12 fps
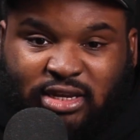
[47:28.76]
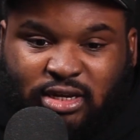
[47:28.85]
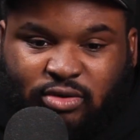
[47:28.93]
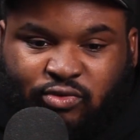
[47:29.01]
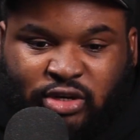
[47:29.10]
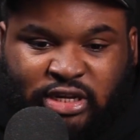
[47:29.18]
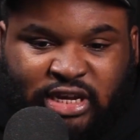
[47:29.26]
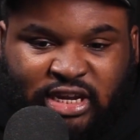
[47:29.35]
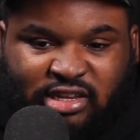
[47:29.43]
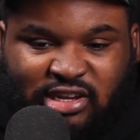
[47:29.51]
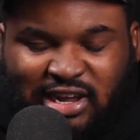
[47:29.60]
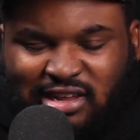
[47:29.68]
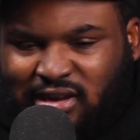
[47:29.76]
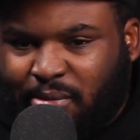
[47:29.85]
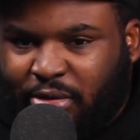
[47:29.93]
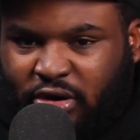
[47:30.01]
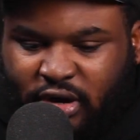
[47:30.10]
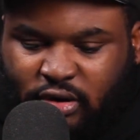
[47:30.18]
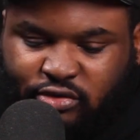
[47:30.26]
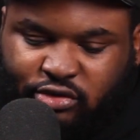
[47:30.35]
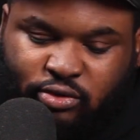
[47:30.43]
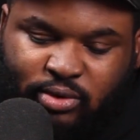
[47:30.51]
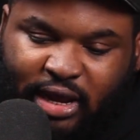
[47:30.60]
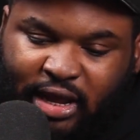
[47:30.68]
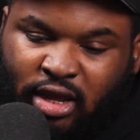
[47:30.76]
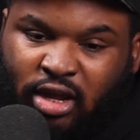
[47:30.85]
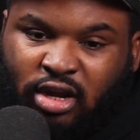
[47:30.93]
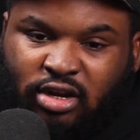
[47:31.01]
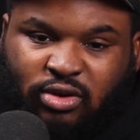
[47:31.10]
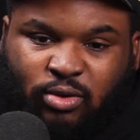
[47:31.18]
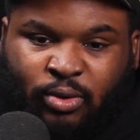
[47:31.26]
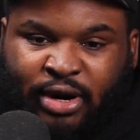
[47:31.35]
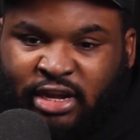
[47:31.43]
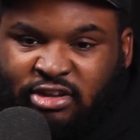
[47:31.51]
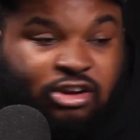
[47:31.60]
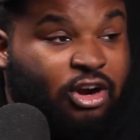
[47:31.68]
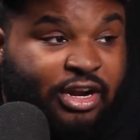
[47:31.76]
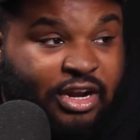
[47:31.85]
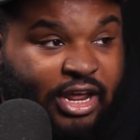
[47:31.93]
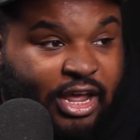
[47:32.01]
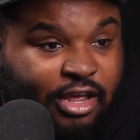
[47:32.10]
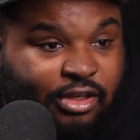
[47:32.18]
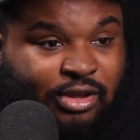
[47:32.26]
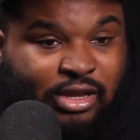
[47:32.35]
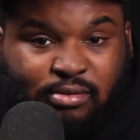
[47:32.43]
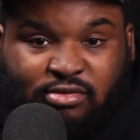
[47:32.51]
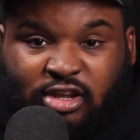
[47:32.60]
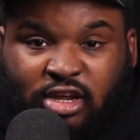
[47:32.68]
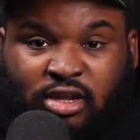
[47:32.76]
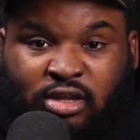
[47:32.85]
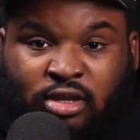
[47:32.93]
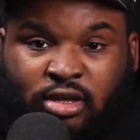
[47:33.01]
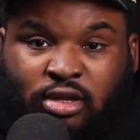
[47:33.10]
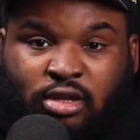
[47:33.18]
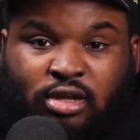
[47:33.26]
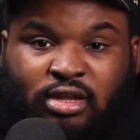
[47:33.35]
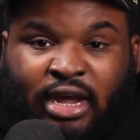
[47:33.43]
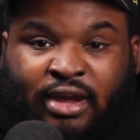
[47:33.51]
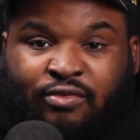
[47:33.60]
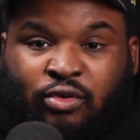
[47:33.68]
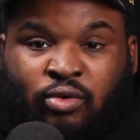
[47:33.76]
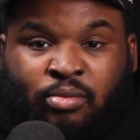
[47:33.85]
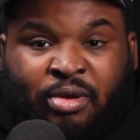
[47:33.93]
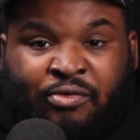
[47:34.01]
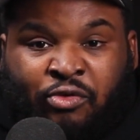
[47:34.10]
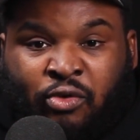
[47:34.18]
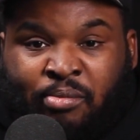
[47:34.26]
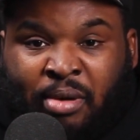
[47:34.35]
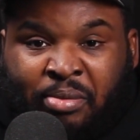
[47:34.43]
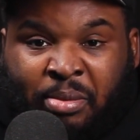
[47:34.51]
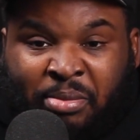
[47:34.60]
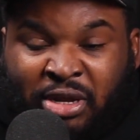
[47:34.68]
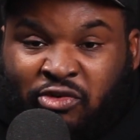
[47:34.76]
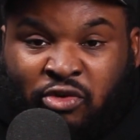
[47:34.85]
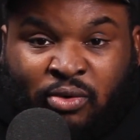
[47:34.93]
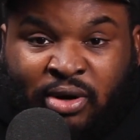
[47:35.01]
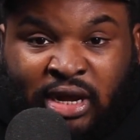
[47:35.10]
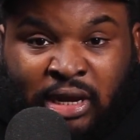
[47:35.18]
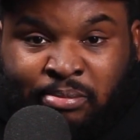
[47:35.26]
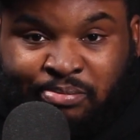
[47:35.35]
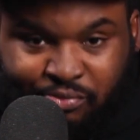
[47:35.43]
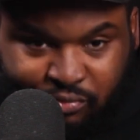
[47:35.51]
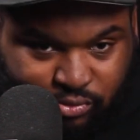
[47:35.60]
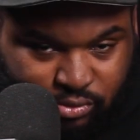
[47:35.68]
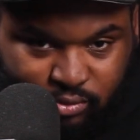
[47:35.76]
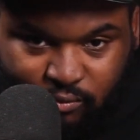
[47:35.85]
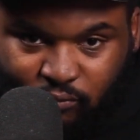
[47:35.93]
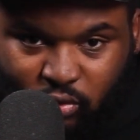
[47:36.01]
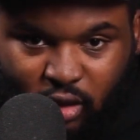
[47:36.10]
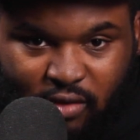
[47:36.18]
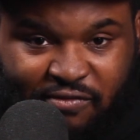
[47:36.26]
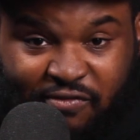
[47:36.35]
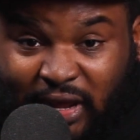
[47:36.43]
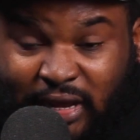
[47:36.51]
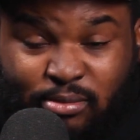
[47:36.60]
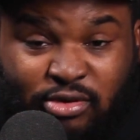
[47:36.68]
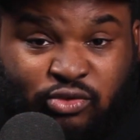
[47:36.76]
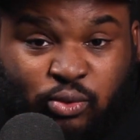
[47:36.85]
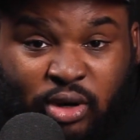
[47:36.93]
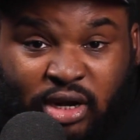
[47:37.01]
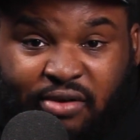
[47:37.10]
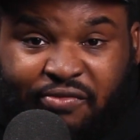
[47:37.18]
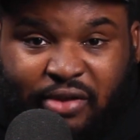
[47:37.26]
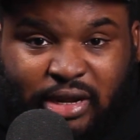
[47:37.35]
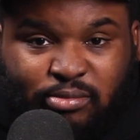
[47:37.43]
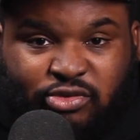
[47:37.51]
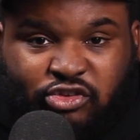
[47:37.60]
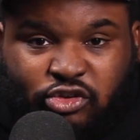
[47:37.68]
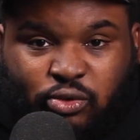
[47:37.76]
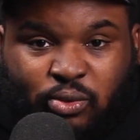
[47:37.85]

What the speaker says: to really get into their stomping grounds too, like to where they started at. You know what I'm saying? Like if you remember Meek growing up, Flamers 1, Flamers 2,